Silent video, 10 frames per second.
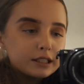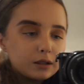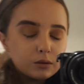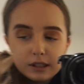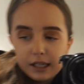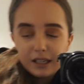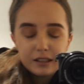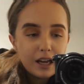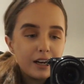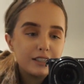till
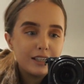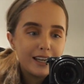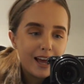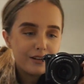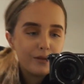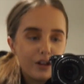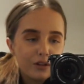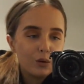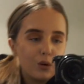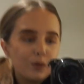6. And I
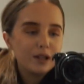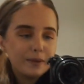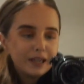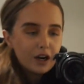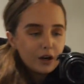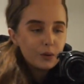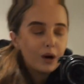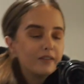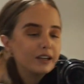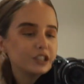thought with the big coat,
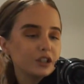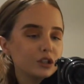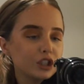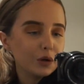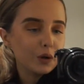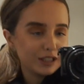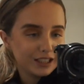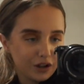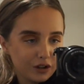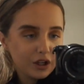I've actually got 2
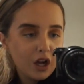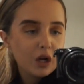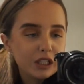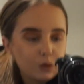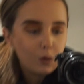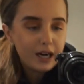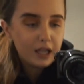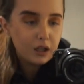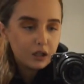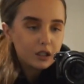hoodies on, which is why
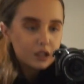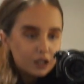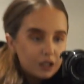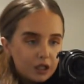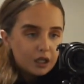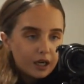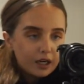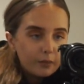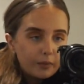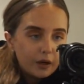I look
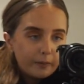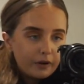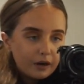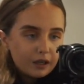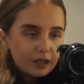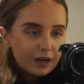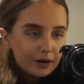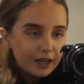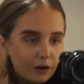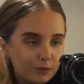like an Oompa Loompa
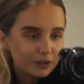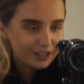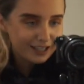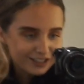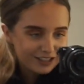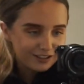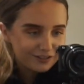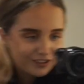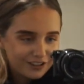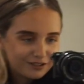out here. Oh my god, I actually
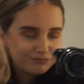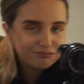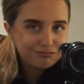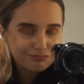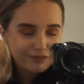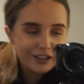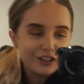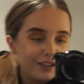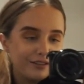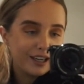look, I
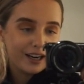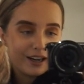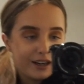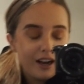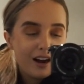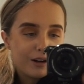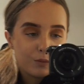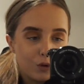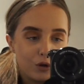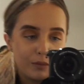don't even care,
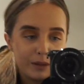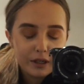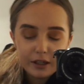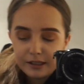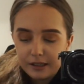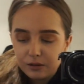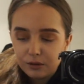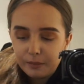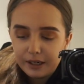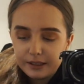I'm warm, I'm cozy, that's
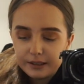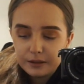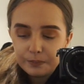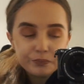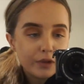all that matters.